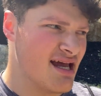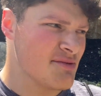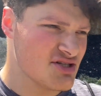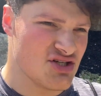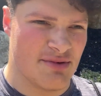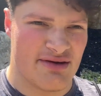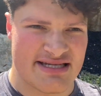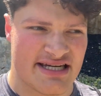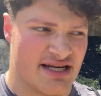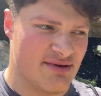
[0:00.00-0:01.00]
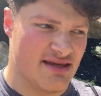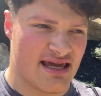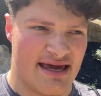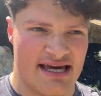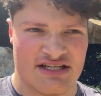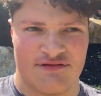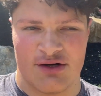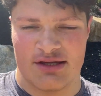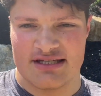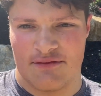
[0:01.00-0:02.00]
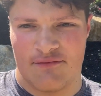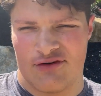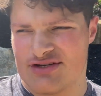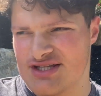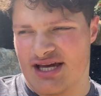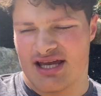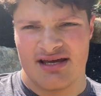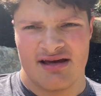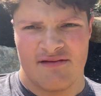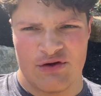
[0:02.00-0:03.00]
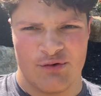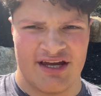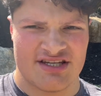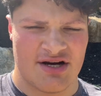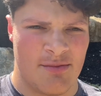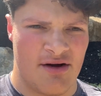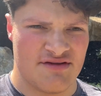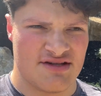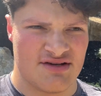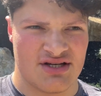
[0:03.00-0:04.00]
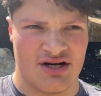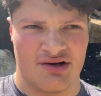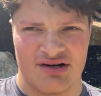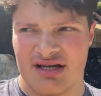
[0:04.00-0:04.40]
I'm assuming that's going to be the case for at least the first like few weeks or months or so,